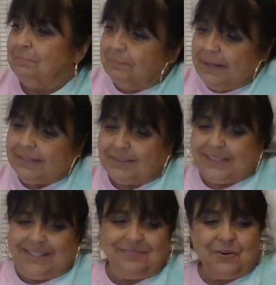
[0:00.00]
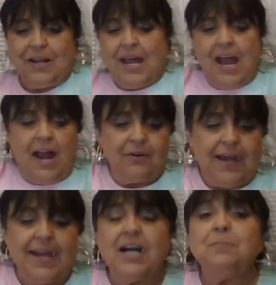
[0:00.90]
Make a thing for it.
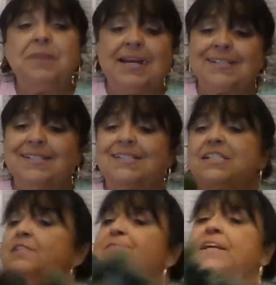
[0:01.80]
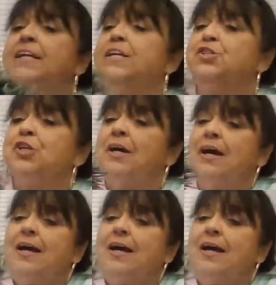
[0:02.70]
Okay, up next is this vintage